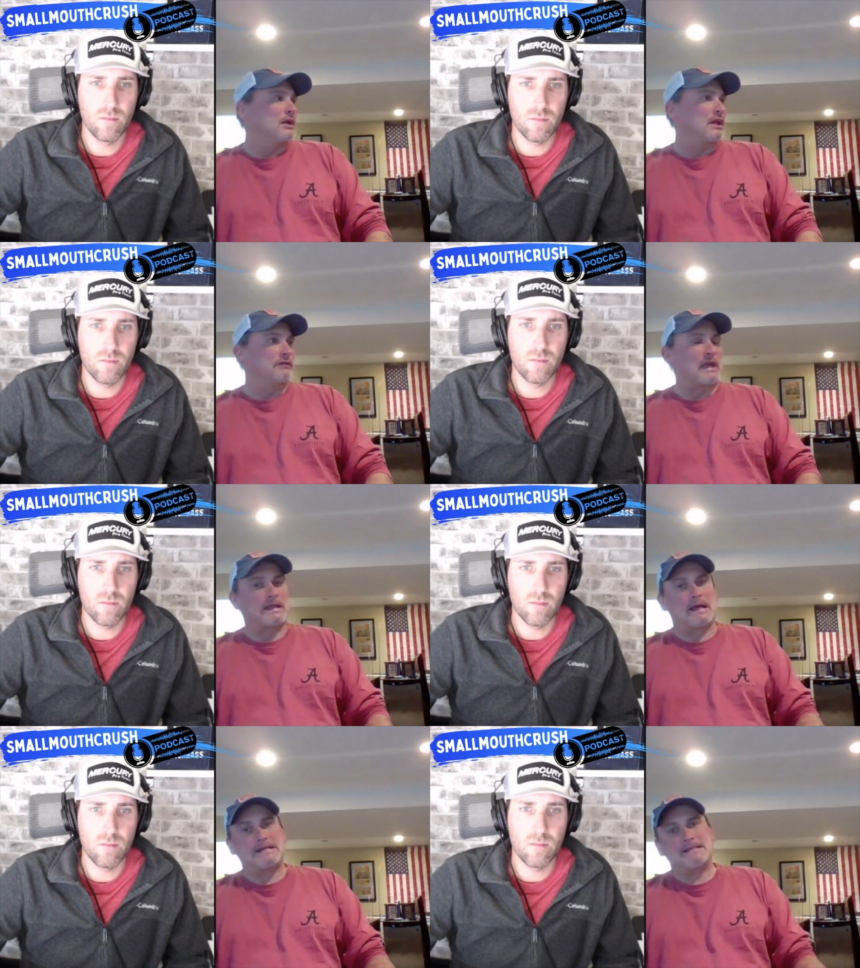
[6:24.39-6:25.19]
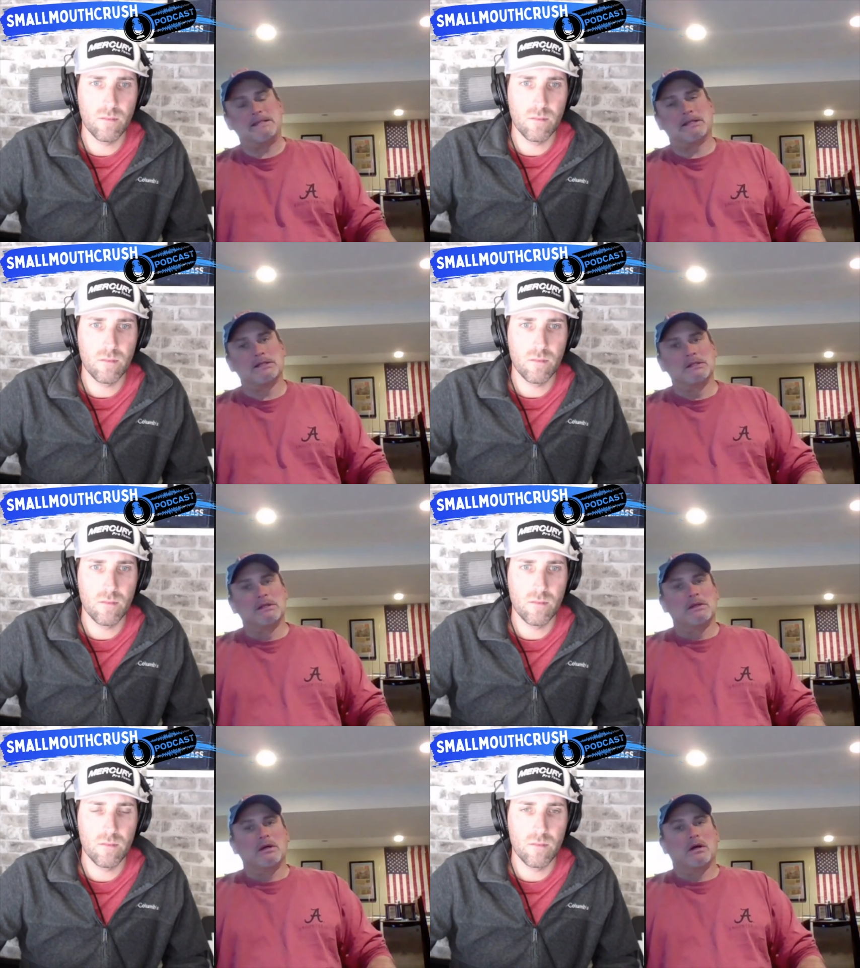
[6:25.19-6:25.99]
Speaker 1: and i've got an idea
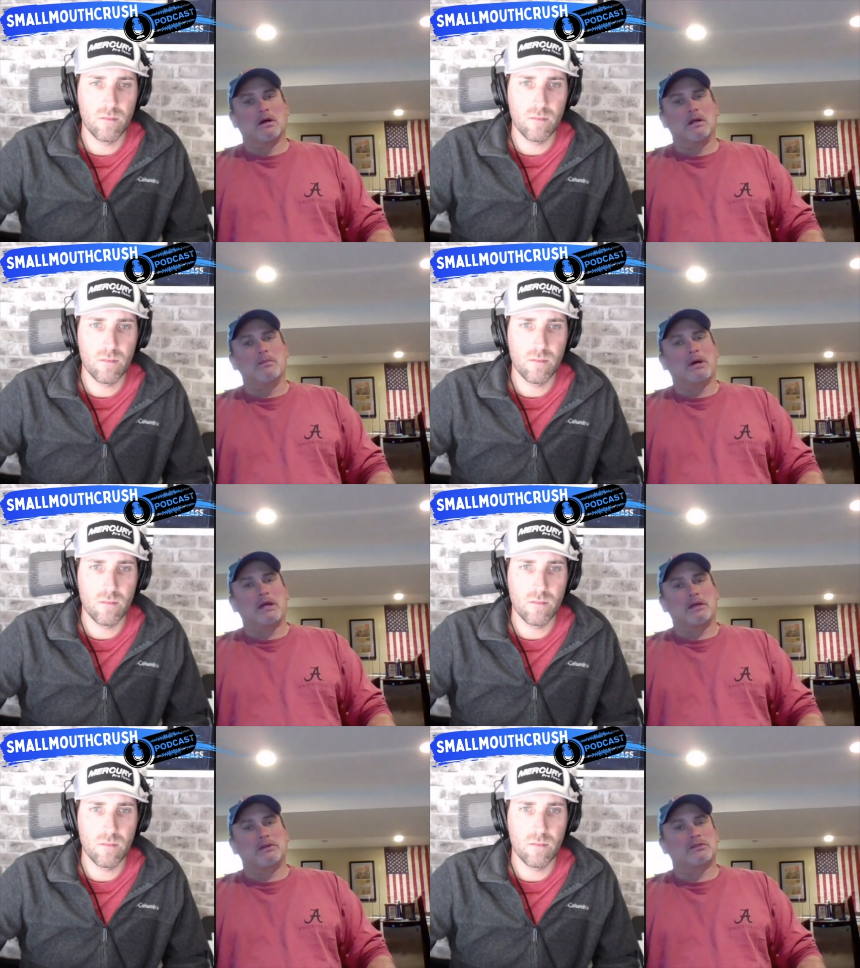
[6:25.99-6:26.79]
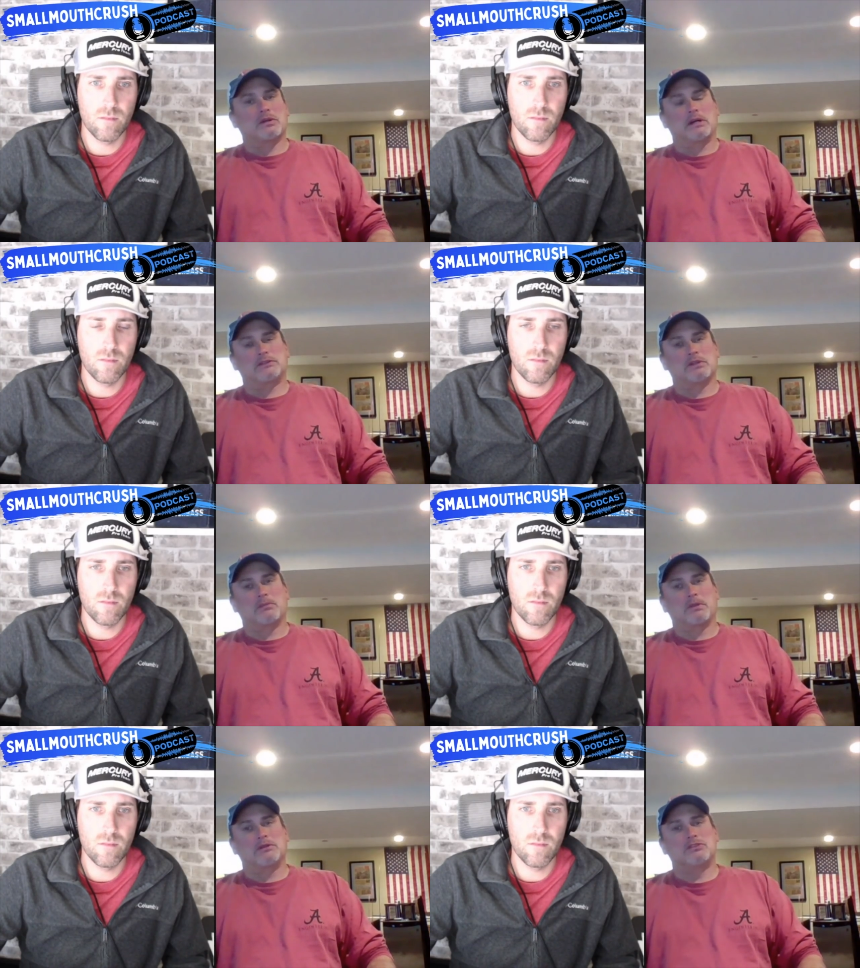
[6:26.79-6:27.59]
uh, in my head to try
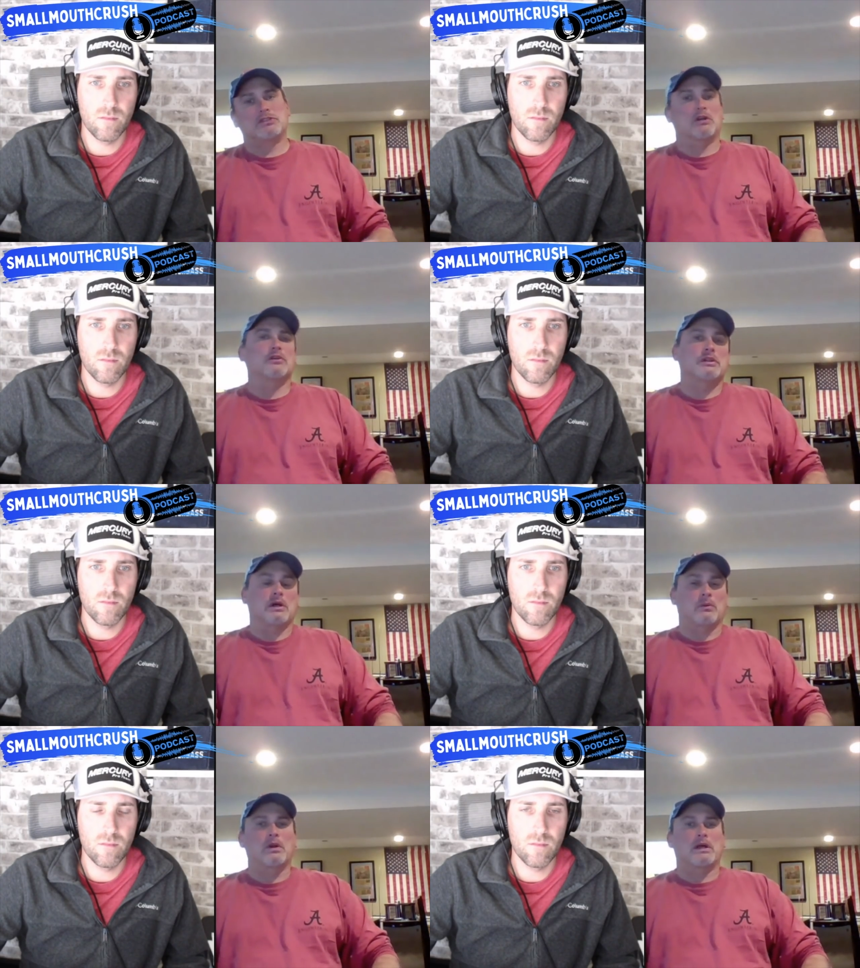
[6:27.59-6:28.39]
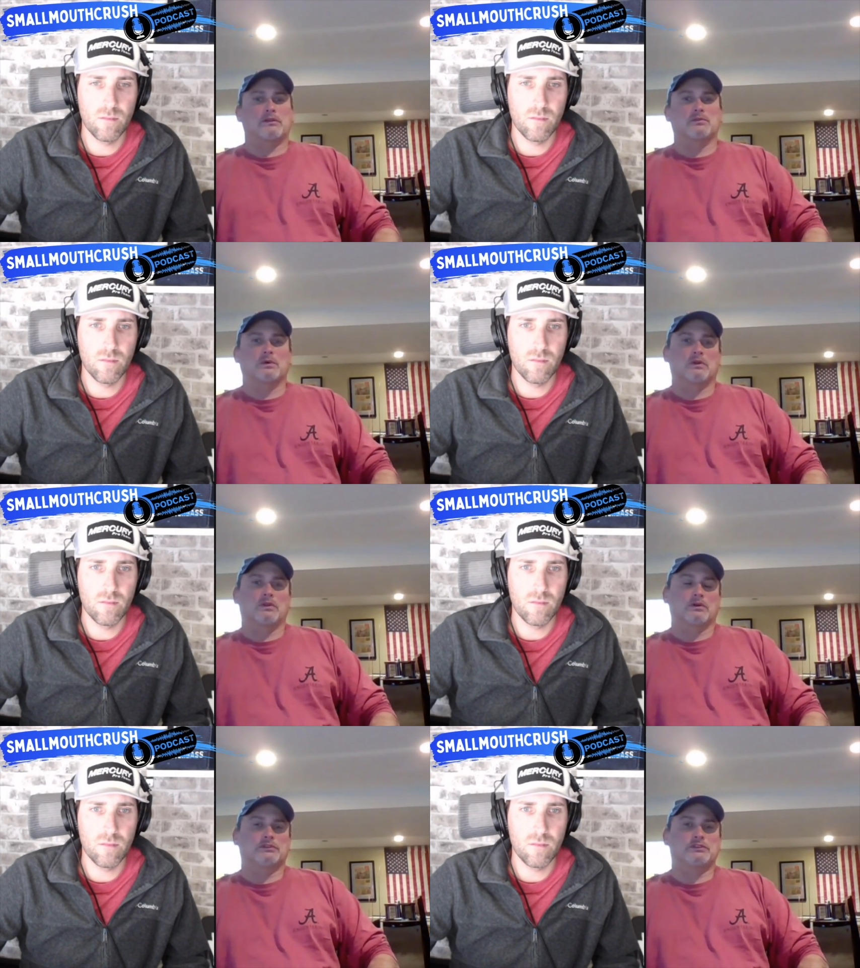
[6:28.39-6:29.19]
something, generally I'll run out to one of
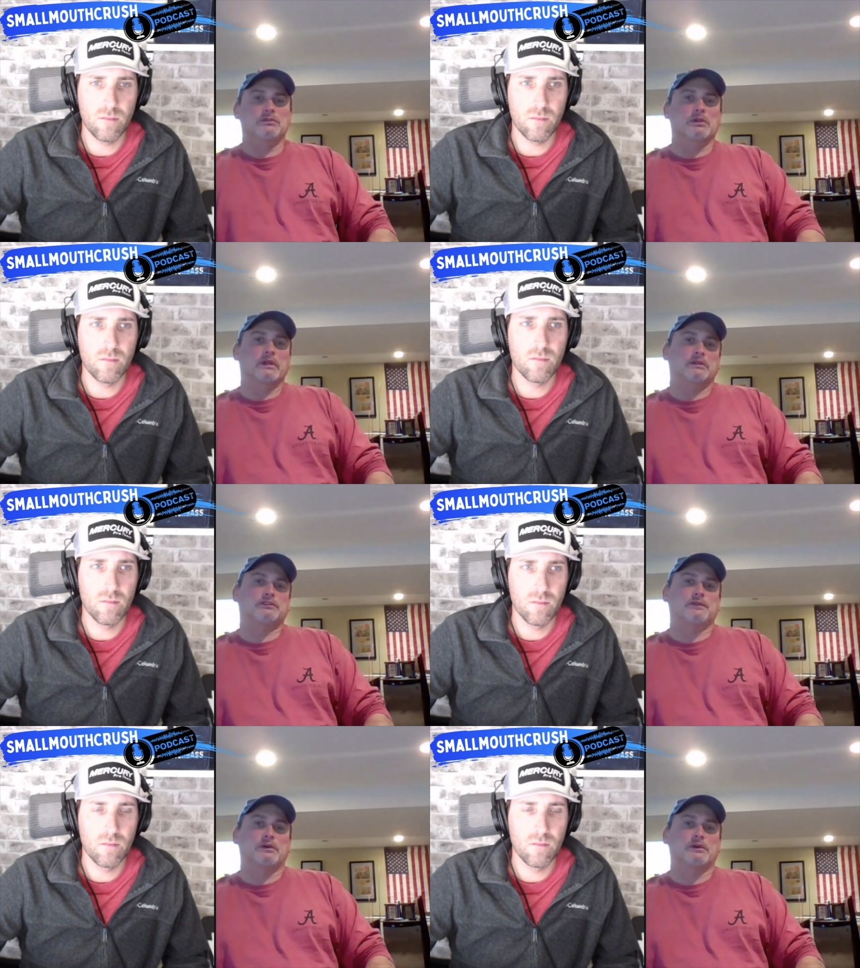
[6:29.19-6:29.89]
those two lakes